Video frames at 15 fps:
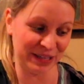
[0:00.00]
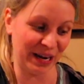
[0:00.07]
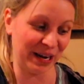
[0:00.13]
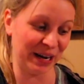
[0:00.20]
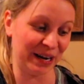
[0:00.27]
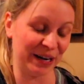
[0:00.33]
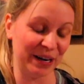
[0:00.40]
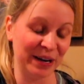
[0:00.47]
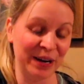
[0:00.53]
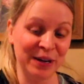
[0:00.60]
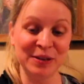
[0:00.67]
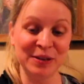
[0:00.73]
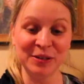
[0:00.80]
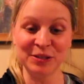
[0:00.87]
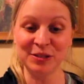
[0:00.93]
I got
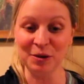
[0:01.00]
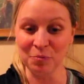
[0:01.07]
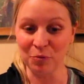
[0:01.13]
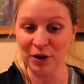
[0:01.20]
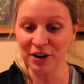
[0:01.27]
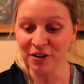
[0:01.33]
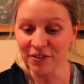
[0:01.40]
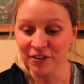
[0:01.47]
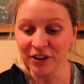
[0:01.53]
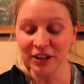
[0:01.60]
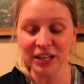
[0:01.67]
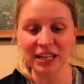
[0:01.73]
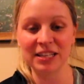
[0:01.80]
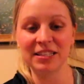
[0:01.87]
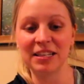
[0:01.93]
some wonderful,
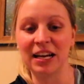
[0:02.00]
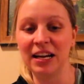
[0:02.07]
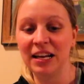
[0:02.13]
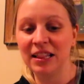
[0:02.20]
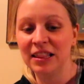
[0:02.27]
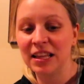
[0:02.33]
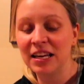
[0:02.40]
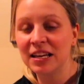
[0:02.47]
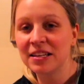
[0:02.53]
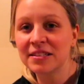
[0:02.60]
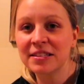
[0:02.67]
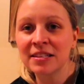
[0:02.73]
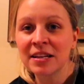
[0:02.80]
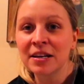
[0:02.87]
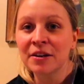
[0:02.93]
exciting things.